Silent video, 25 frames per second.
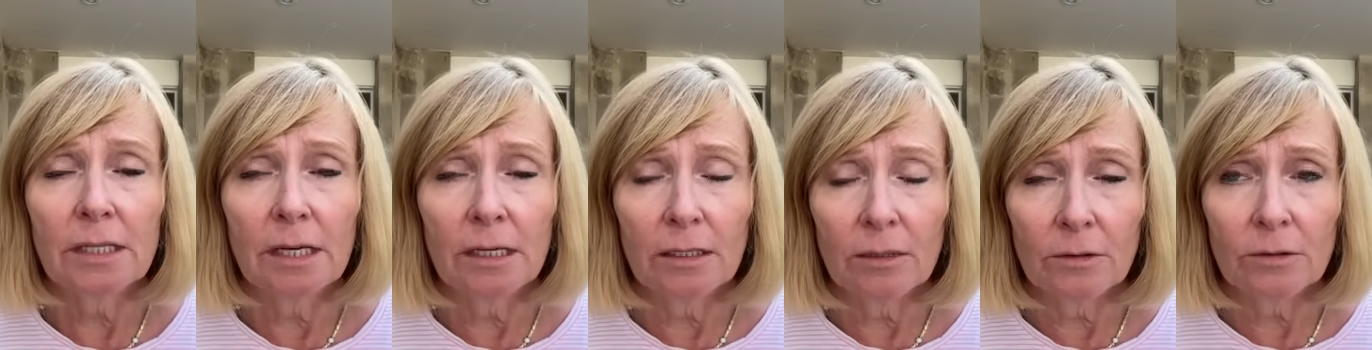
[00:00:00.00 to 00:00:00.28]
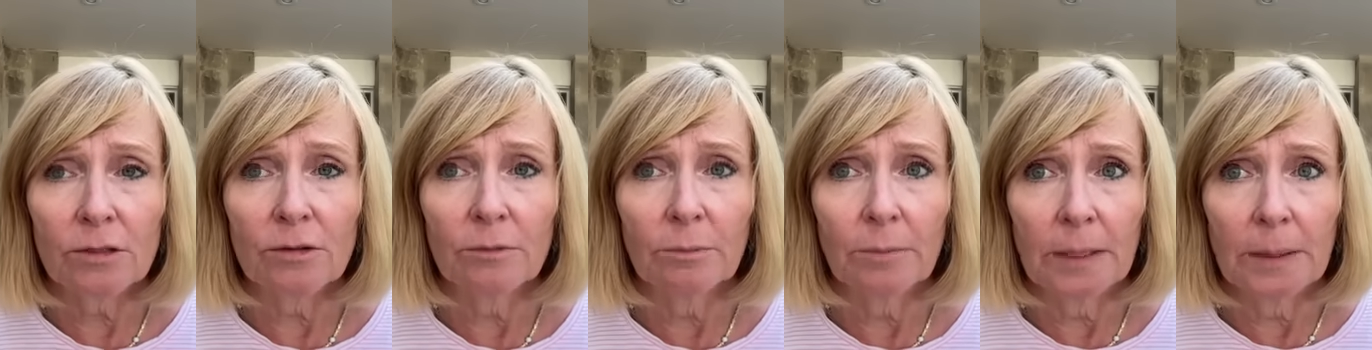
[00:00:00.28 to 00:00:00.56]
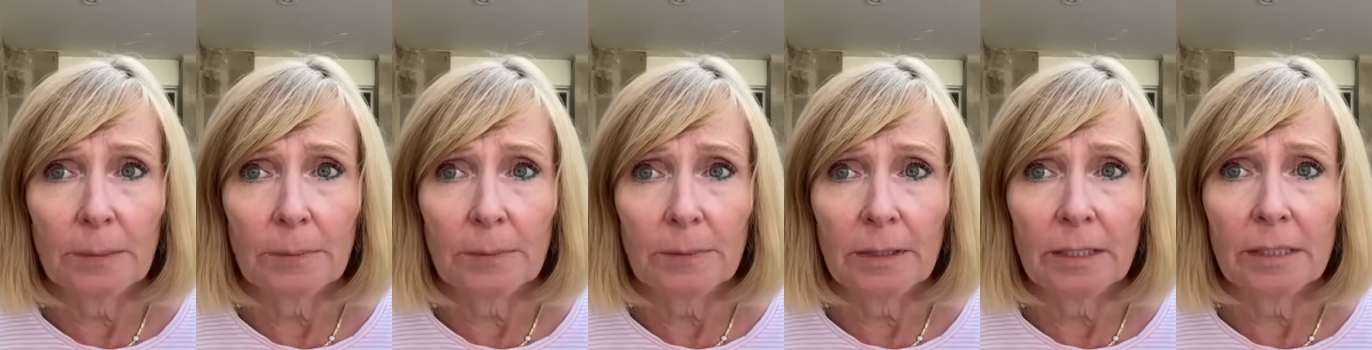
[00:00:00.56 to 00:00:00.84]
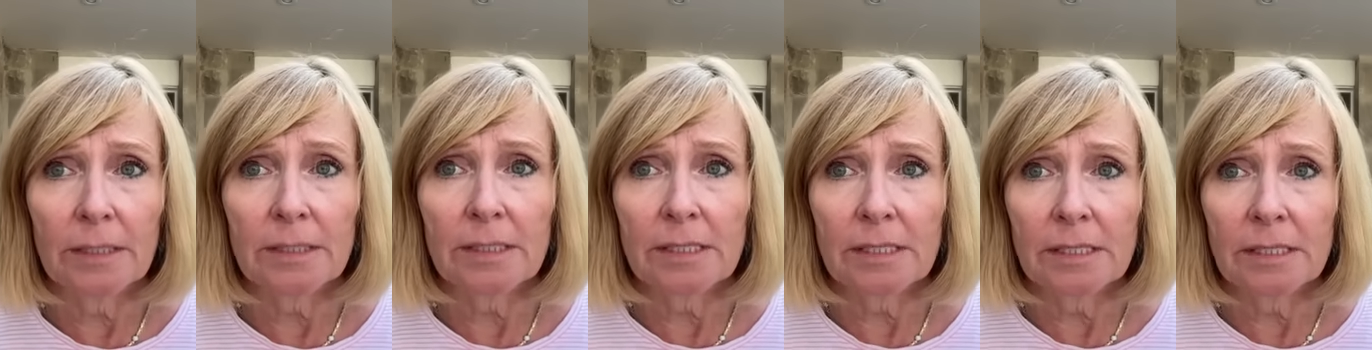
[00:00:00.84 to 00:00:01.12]
a lot of people
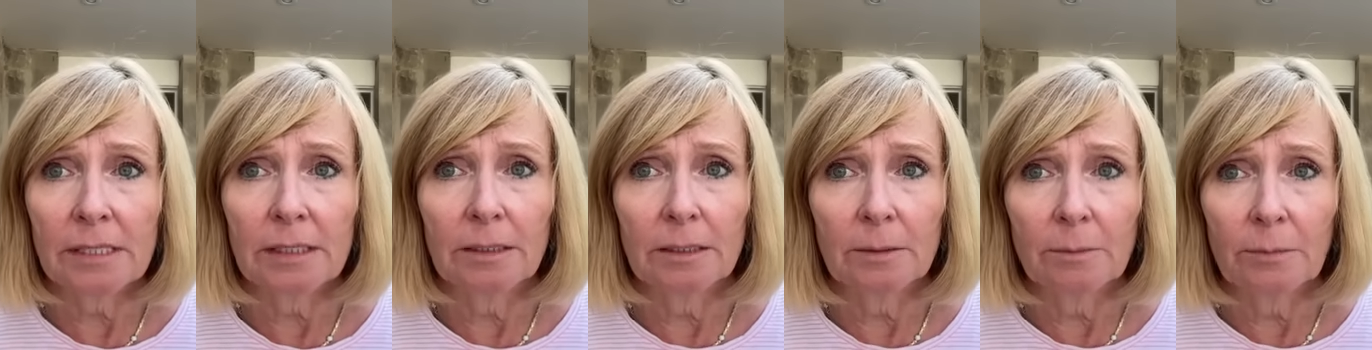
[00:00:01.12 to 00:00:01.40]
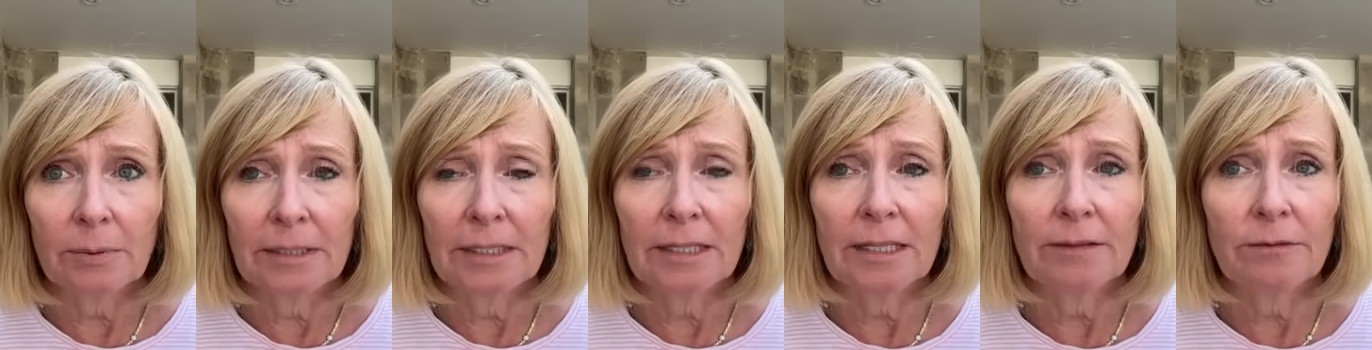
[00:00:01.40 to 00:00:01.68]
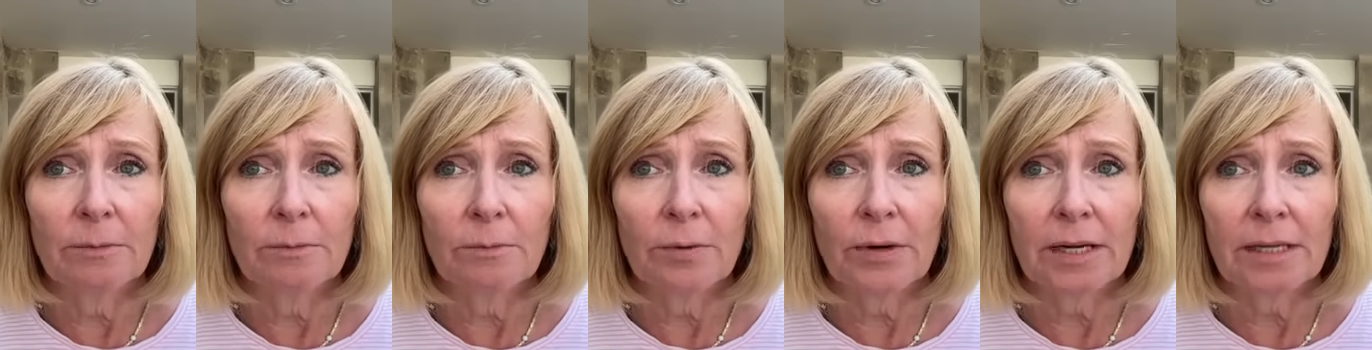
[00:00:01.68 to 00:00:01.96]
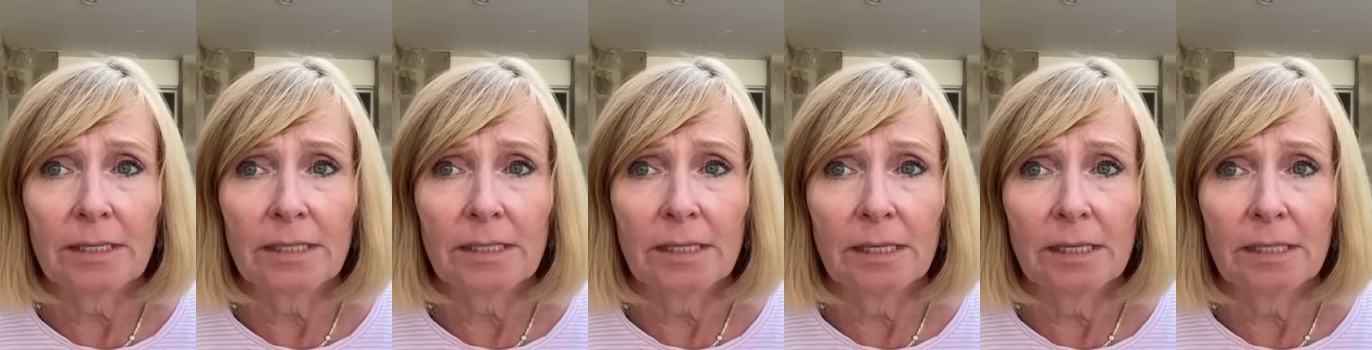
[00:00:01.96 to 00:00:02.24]
that still believe in
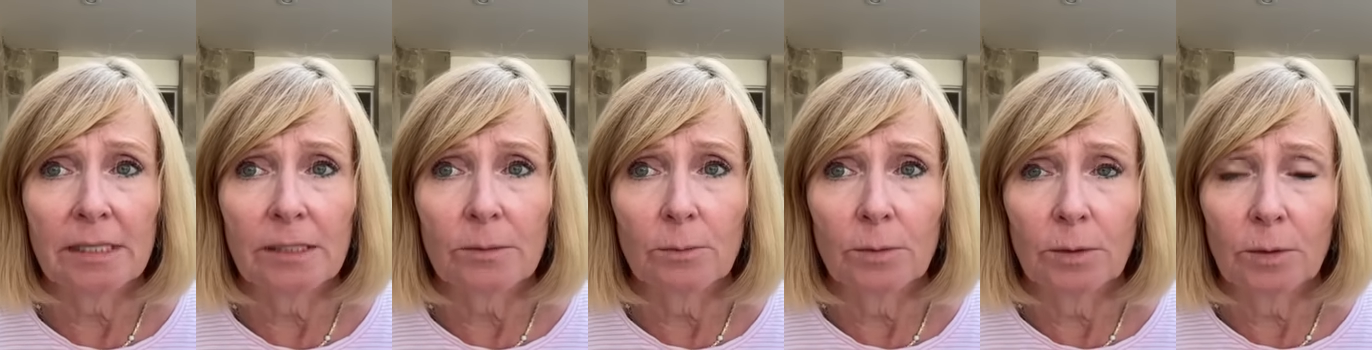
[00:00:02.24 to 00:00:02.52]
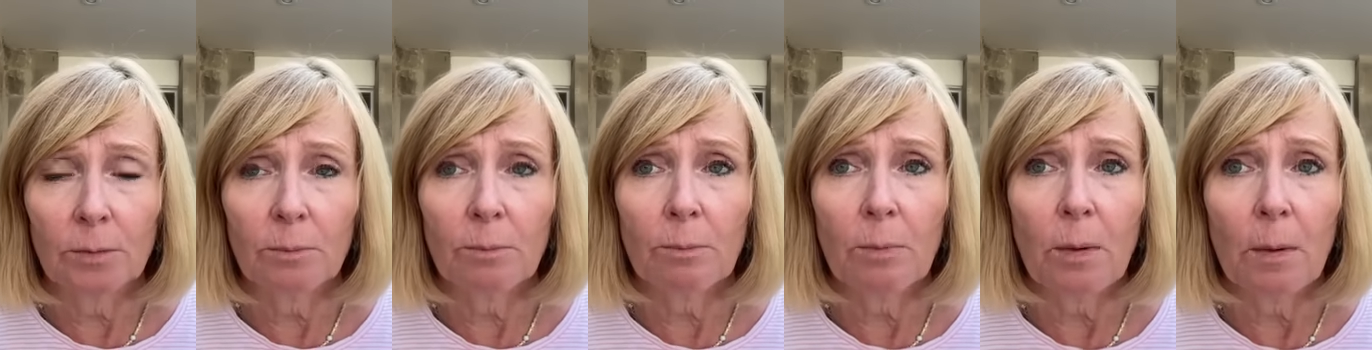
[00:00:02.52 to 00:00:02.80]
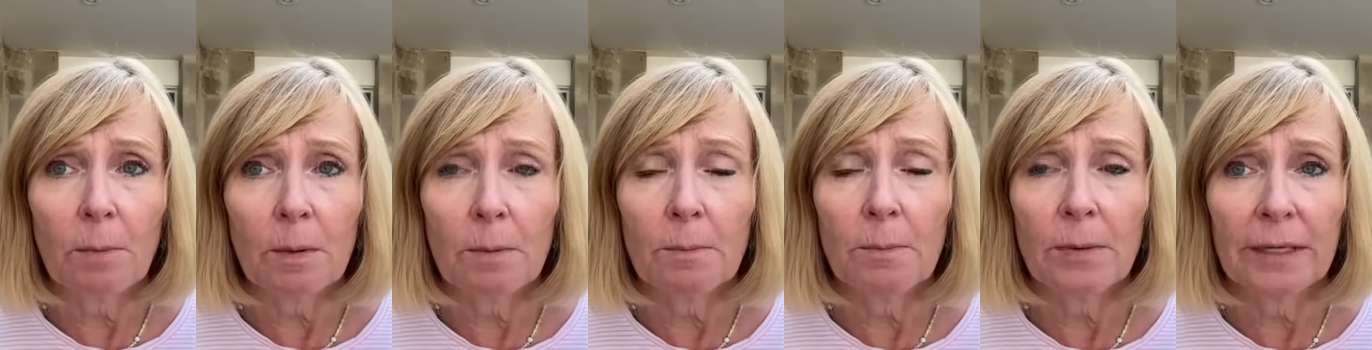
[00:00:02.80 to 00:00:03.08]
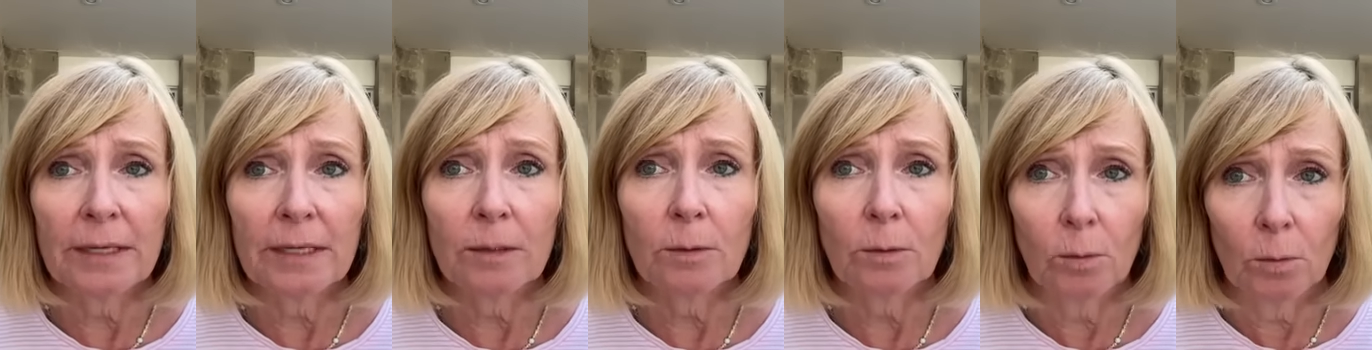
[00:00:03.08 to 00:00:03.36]
Brexit will
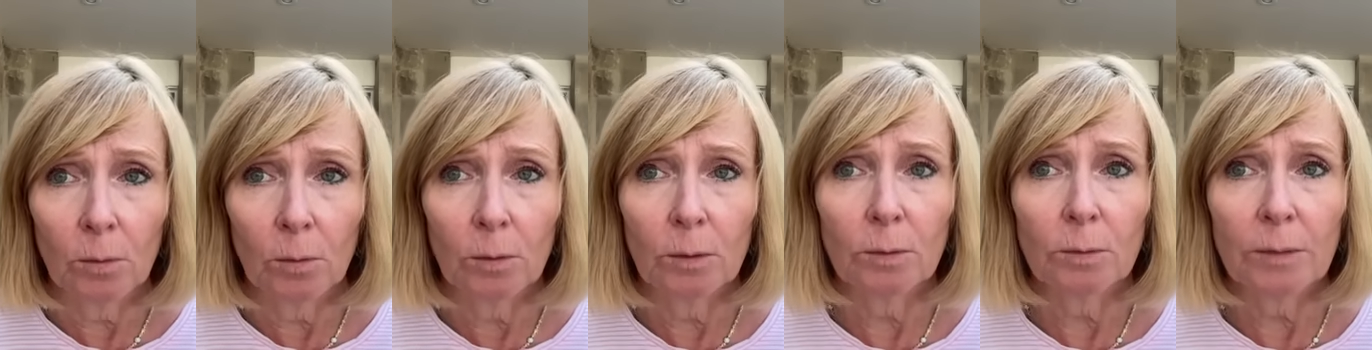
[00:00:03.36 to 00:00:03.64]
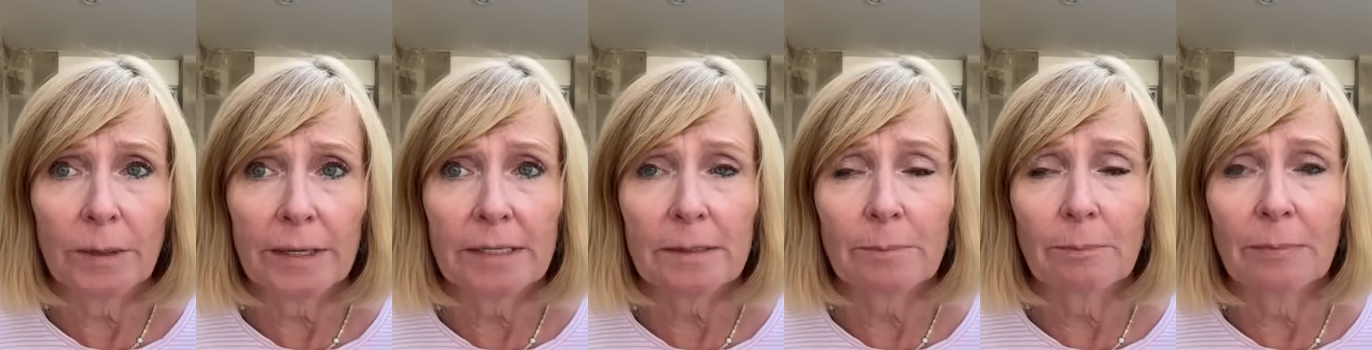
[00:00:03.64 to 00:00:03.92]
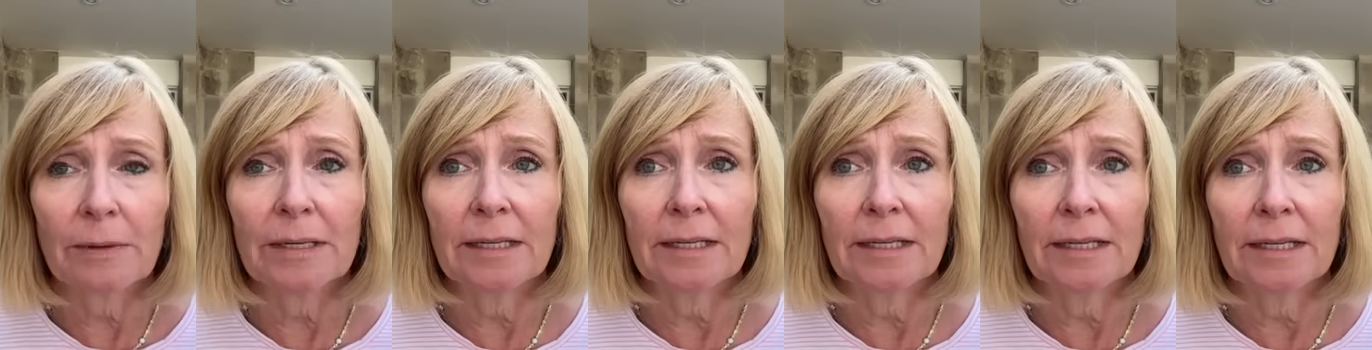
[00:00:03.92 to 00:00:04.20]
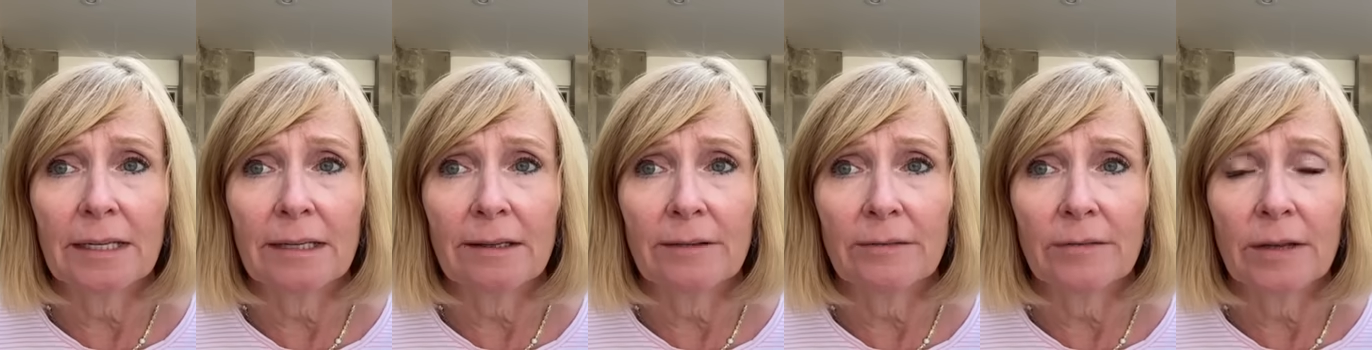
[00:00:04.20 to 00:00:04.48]
probably always
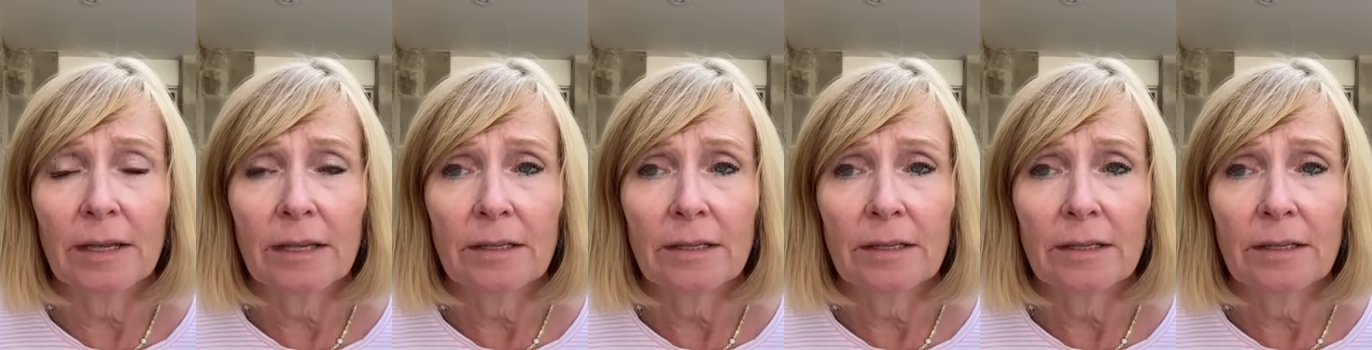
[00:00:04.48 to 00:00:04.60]
believe